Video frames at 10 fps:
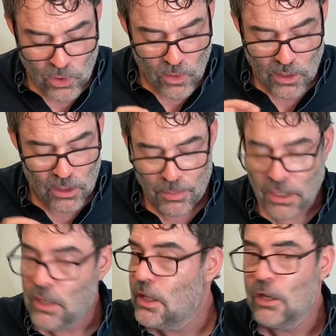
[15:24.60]
you are going to
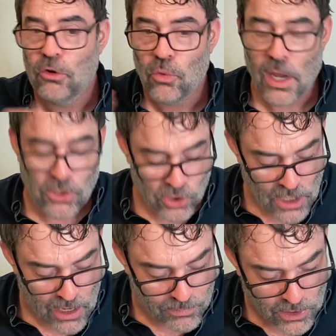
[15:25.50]
be in great
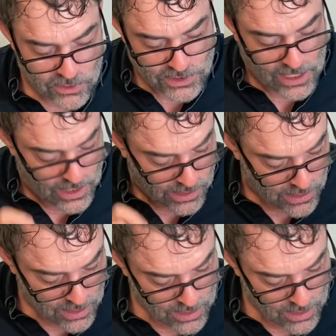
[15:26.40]
shape. There's a,